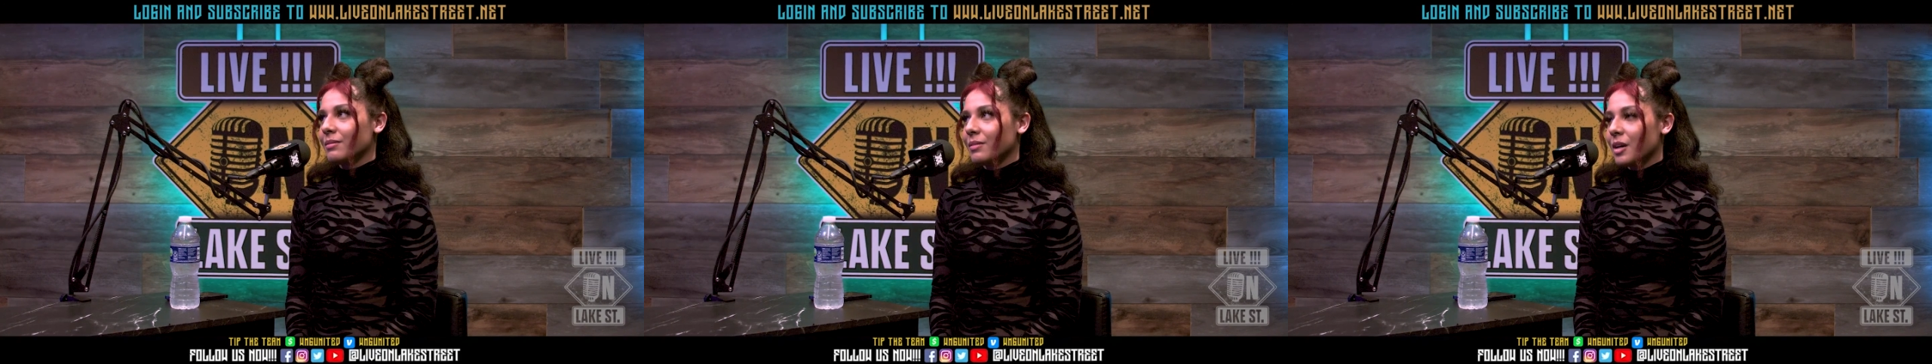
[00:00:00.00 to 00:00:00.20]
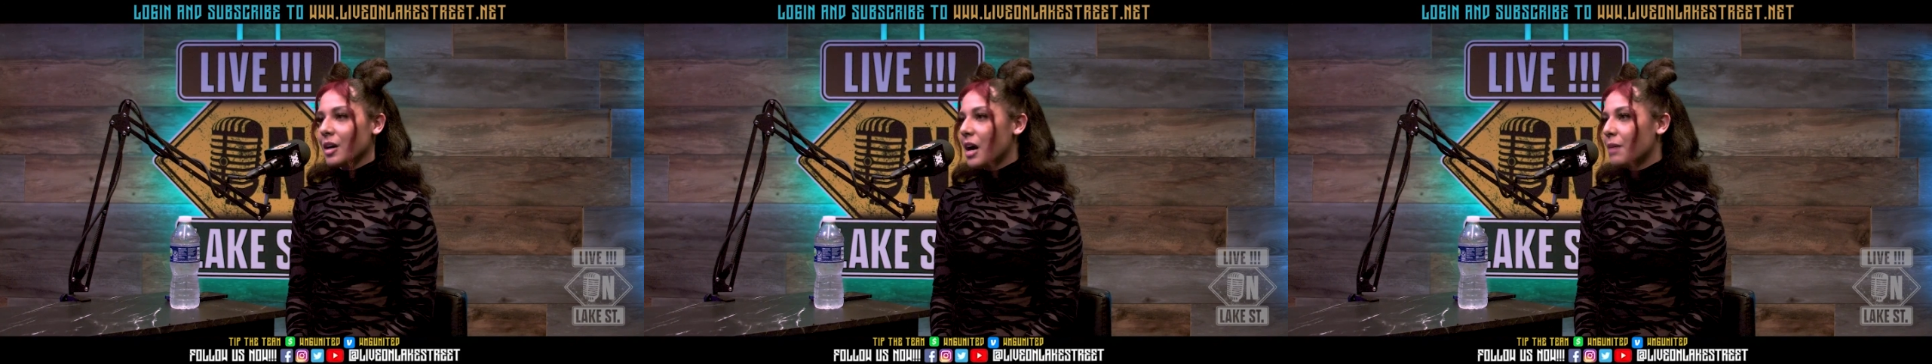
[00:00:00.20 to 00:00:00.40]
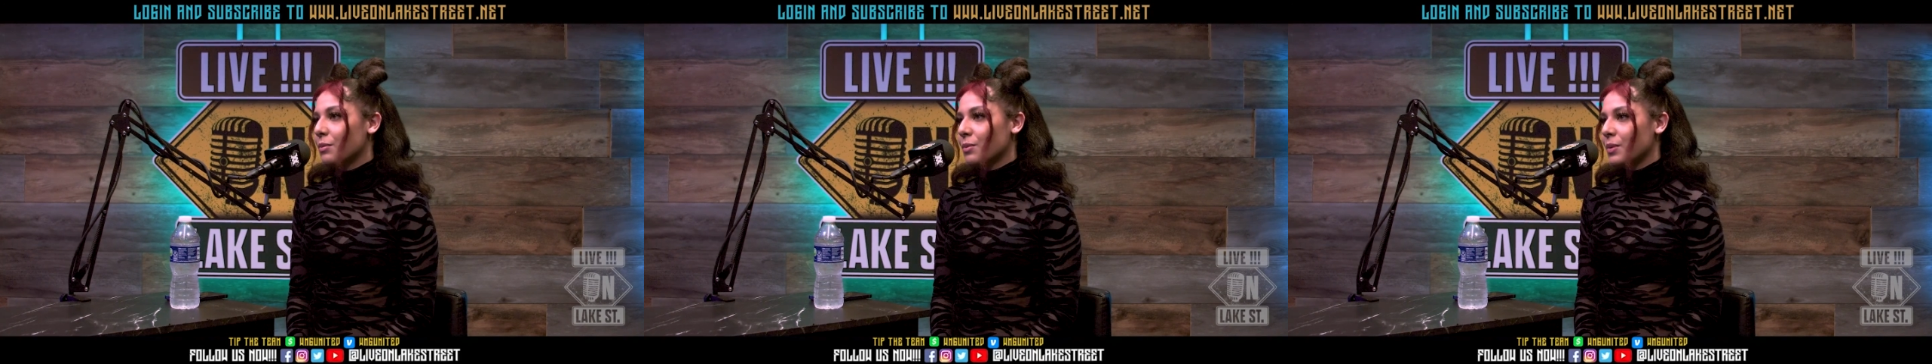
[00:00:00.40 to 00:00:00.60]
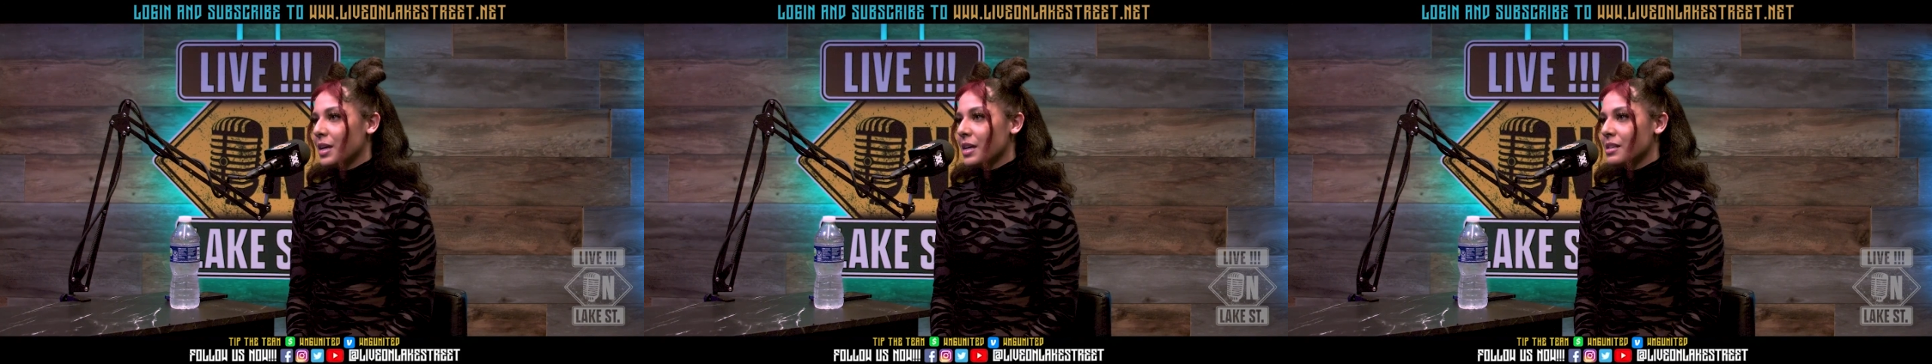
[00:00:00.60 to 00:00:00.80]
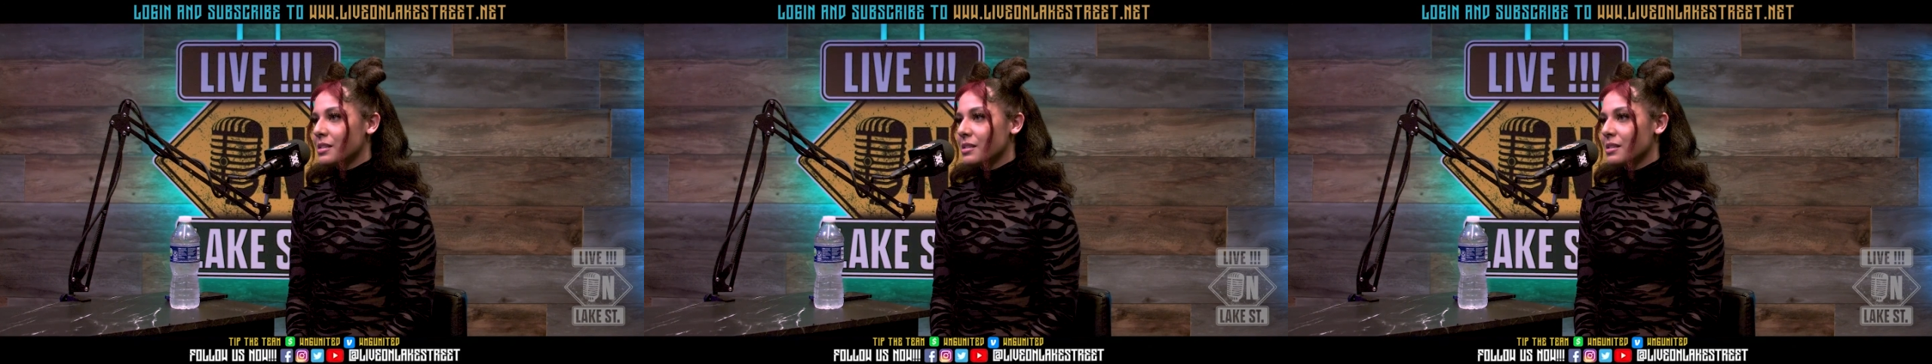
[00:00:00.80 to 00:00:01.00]
a couple
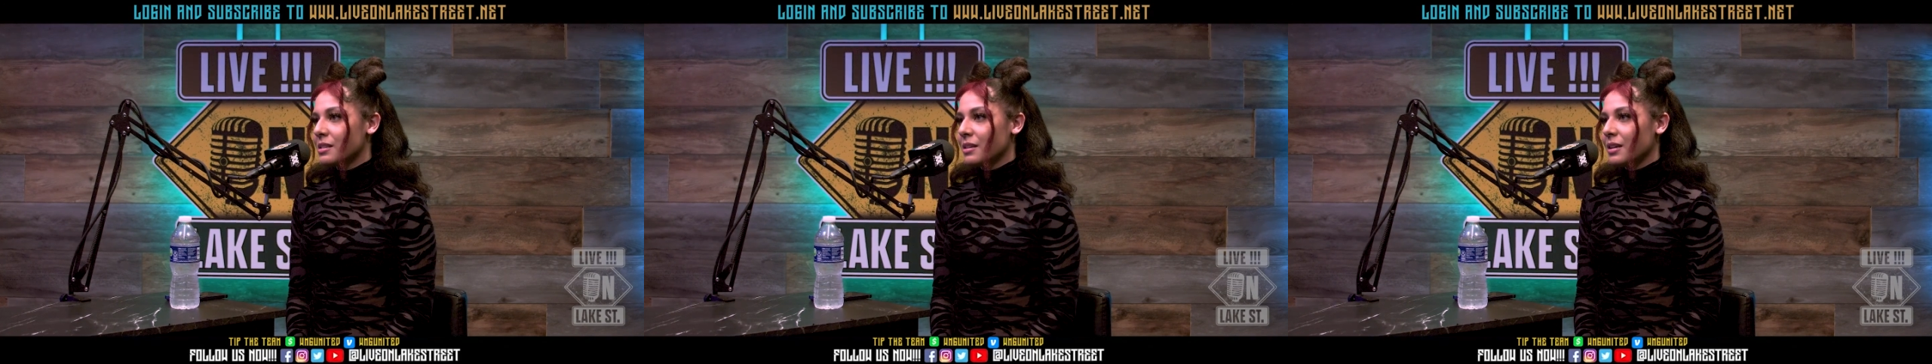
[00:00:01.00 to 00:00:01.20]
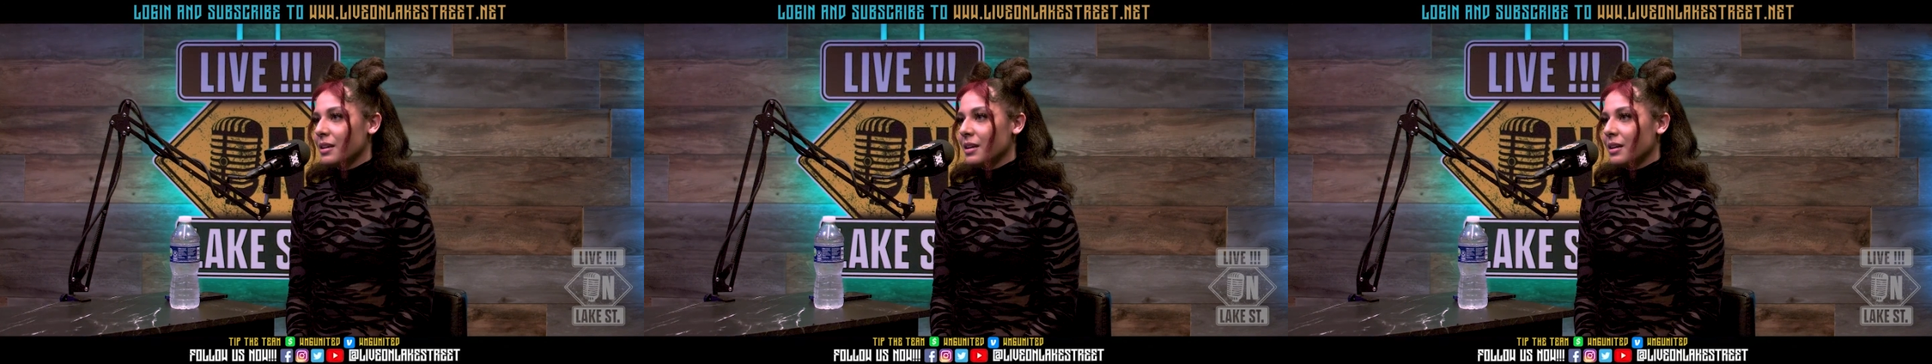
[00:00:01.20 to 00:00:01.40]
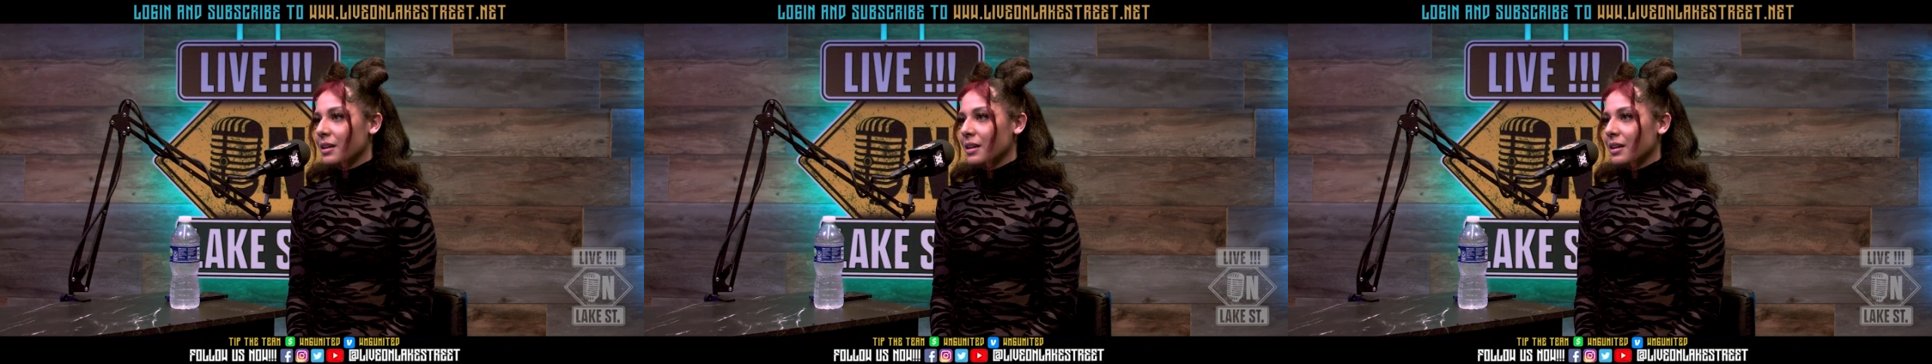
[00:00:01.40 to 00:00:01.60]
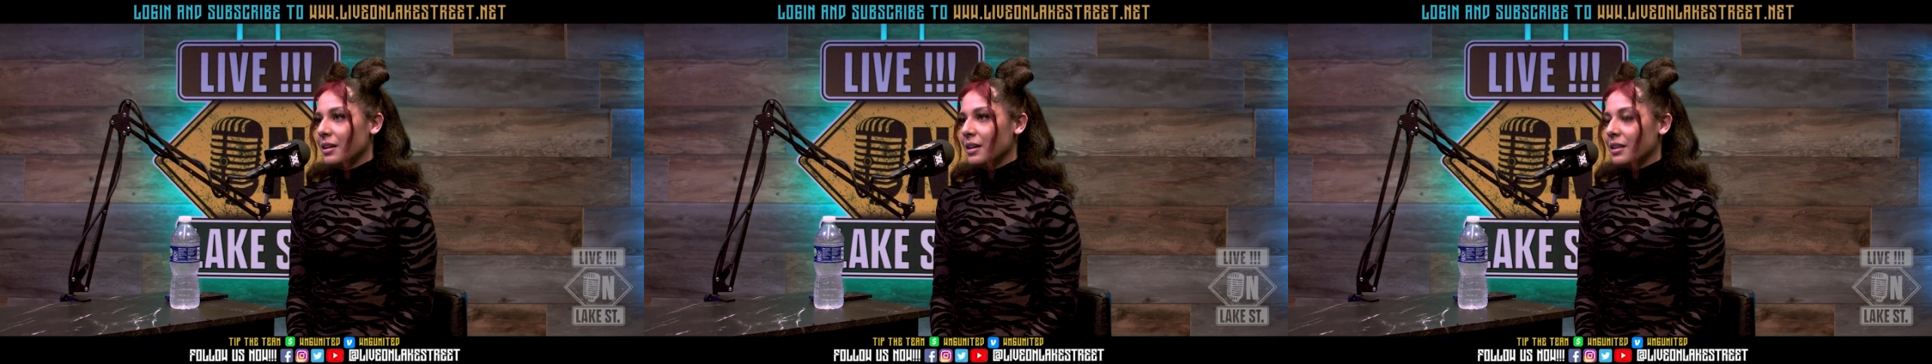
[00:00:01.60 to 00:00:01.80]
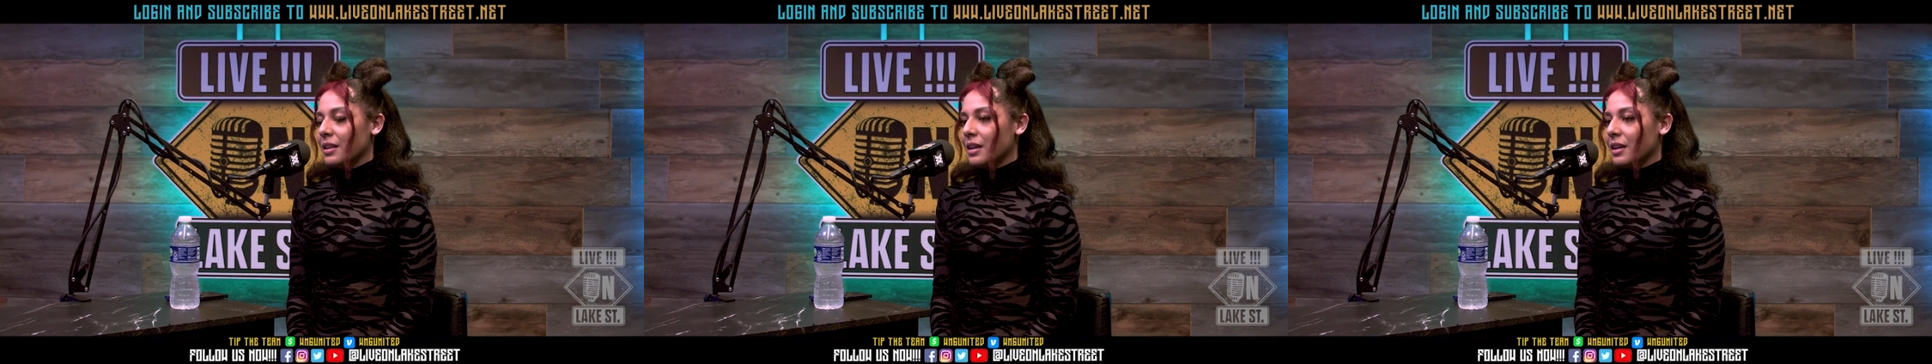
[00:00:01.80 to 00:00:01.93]
weeks, and